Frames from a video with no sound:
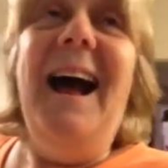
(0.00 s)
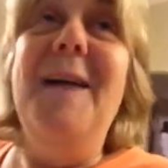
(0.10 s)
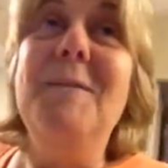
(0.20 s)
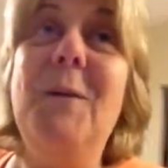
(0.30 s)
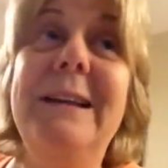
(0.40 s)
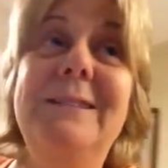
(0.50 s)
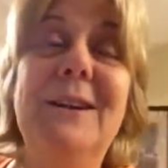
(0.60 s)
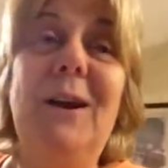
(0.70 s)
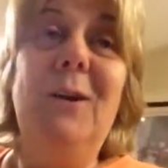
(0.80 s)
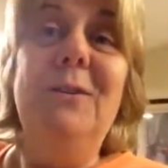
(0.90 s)

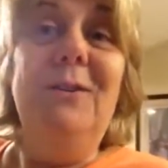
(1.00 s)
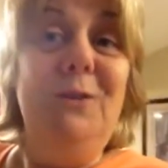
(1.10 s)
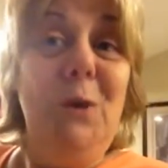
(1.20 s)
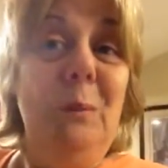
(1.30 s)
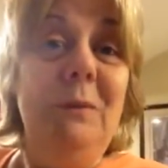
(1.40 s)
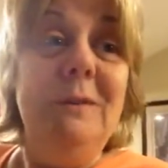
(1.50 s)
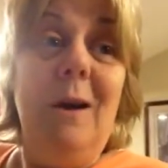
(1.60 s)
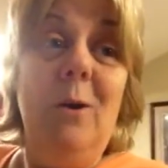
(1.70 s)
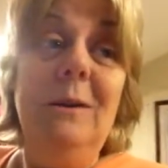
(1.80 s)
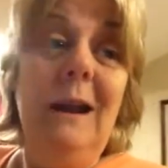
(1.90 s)
go to
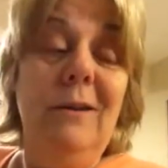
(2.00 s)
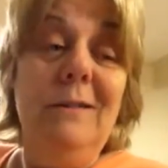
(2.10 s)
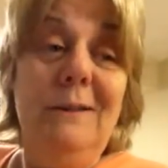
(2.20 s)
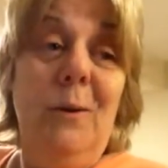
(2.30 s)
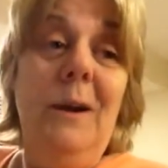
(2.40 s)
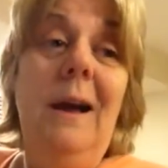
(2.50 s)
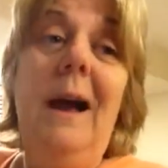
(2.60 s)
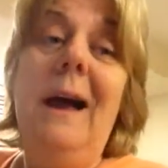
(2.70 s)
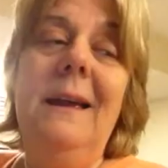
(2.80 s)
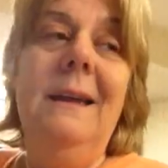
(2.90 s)
Tombstone, Arizona.
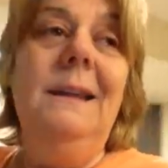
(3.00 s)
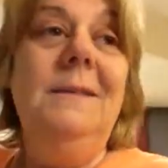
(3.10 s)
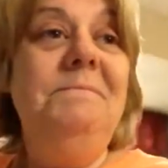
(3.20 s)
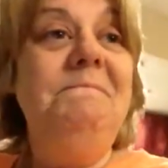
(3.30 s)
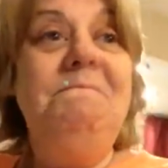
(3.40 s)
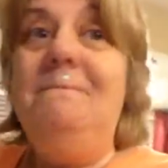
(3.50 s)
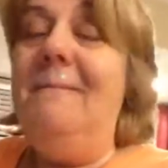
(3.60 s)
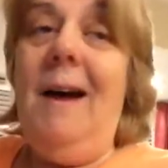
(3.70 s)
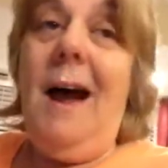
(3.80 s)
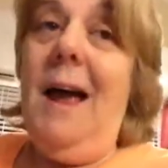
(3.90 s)
I
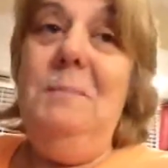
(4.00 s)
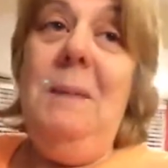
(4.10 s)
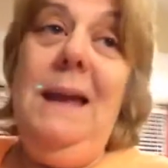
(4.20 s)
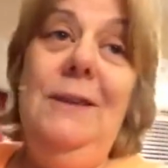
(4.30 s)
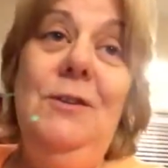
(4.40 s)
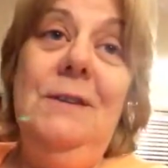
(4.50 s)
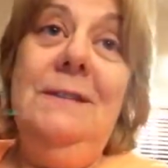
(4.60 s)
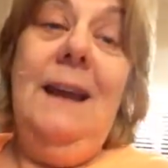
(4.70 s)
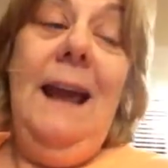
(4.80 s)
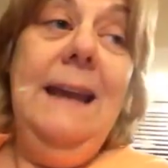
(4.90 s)
may
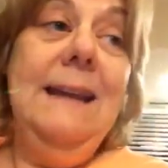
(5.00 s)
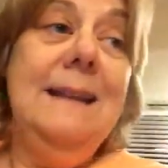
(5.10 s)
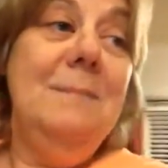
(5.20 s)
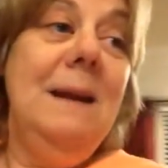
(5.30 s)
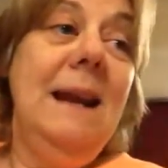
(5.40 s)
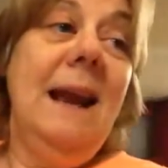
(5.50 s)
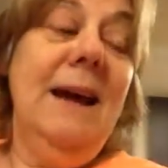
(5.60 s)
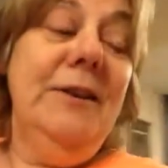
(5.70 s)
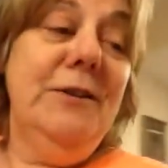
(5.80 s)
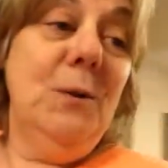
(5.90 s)
just hate it the minute
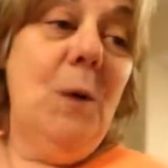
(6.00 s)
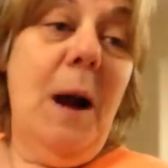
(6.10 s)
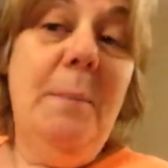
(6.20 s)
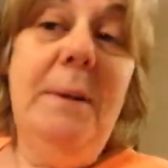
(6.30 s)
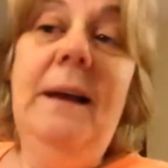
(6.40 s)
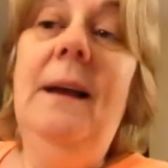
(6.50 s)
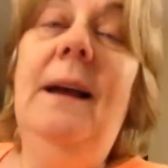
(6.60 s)
I show up.